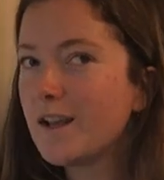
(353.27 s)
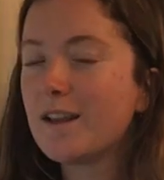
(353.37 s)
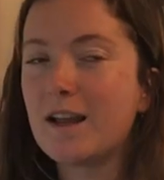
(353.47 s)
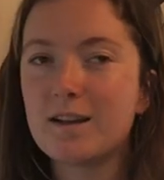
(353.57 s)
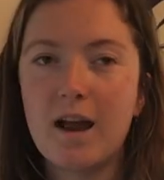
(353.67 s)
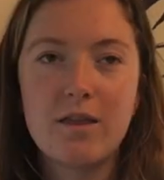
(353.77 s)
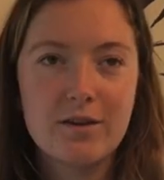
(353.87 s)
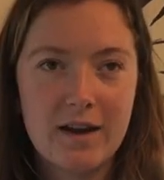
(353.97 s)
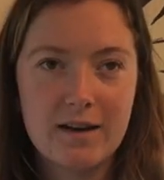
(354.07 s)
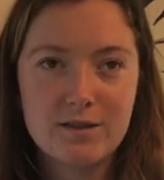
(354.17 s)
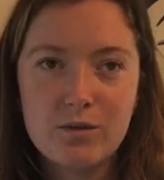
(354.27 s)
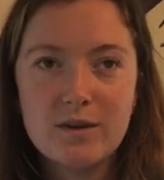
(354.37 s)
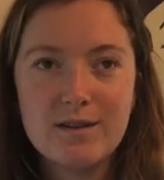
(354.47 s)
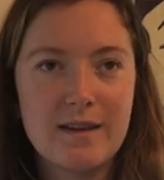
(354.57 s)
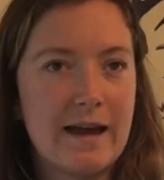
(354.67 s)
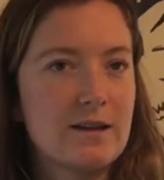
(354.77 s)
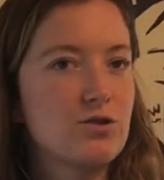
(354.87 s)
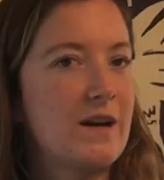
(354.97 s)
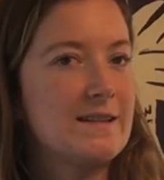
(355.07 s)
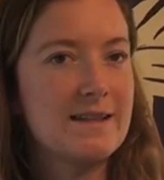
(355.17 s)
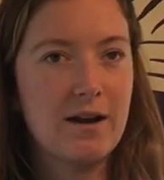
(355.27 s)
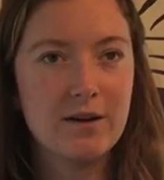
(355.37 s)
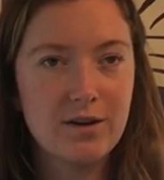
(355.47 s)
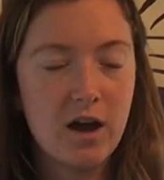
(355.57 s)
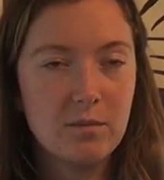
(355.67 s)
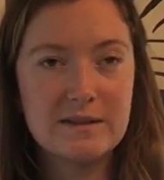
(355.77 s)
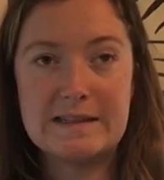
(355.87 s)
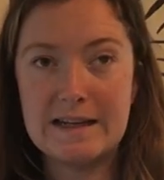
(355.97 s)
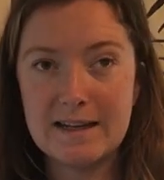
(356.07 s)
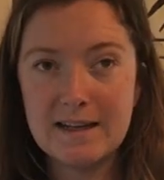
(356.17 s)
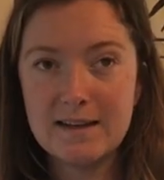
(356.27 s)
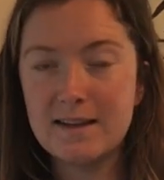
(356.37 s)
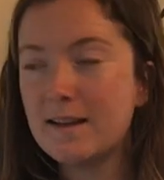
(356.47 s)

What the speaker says: that other dinosaurs like Triceratops needed.